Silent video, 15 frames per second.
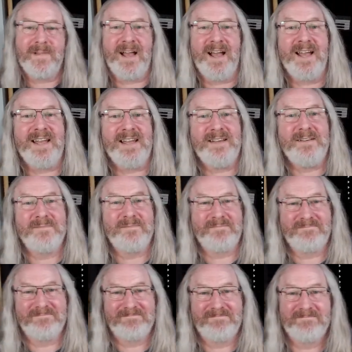A,
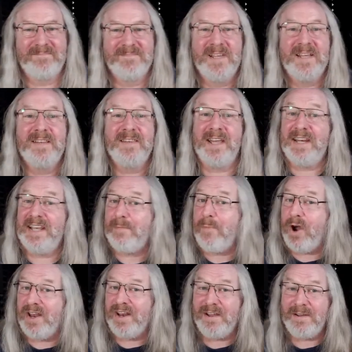then E
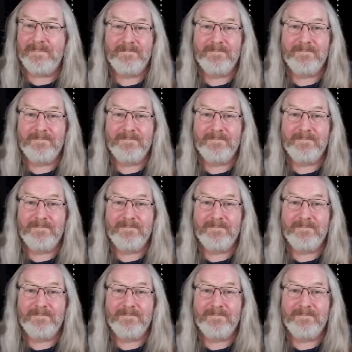minor,